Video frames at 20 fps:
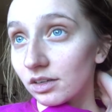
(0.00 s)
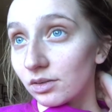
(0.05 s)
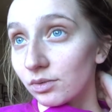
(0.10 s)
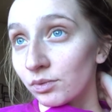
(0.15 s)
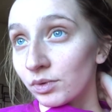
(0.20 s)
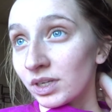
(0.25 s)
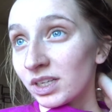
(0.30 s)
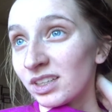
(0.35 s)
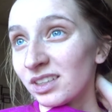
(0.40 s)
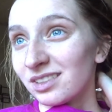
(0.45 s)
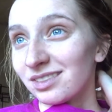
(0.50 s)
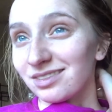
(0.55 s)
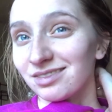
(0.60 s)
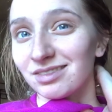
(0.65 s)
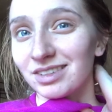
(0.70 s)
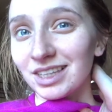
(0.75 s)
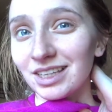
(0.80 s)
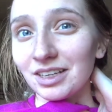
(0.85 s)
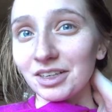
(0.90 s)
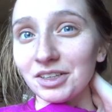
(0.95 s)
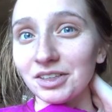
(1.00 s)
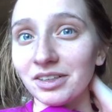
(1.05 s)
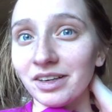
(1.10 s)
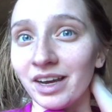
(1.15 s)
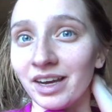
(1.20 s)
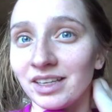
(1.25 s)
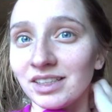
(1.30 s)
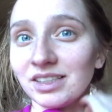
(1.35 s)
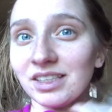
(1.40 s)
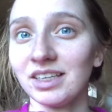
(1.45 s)
When you're
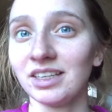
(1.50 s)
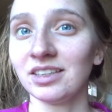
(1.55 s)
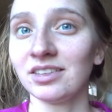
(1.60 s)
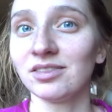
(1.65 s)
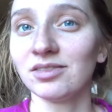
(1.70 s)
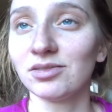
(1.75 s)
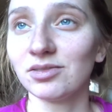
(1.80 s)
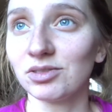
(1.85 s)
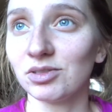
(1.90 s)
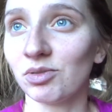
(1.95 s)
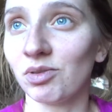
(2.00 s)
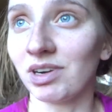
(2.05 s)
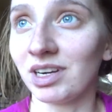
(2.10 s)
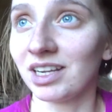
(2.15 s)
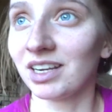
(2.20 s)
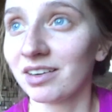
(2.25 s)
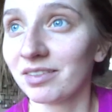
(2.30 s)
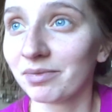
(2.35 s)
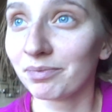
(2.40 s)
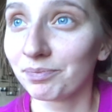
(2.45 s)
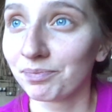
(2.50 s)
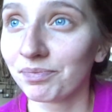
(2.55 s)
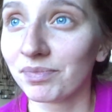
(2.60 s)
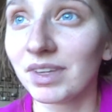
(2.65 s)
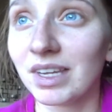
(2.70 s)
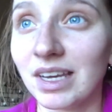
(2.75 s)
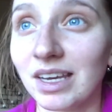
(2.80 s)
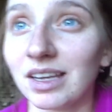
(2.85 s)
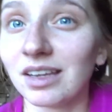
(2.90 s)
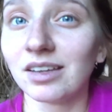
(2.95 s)
19, 20,
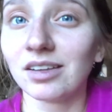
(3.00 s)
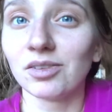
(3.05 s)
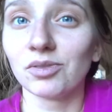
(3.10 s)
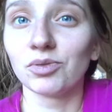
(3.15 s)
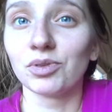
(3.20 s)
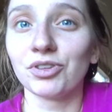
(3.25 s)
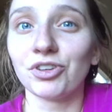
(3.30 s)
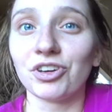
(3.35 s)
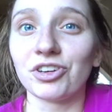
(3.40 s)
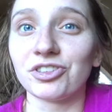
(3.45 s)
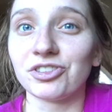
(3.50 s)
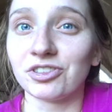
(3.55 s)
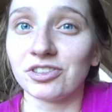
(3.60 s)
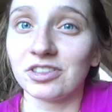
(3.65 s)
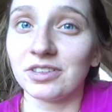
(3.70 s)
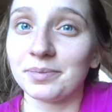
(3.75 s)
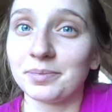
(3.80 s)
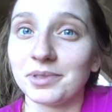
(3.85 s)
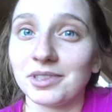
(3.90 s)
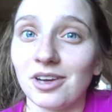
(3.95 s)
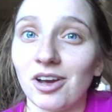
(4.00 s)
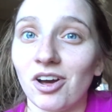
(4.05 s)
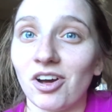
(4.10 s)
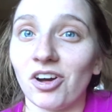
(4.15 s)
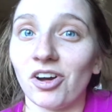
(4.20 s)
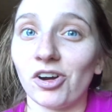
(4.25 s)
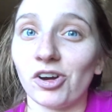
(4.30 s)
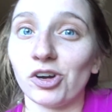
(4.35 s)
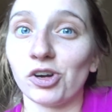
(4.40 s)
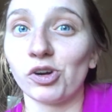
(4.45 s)
relationships
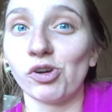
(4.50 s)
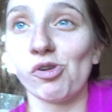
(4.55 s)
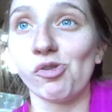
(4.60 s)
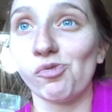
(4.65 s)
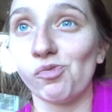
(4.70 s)
are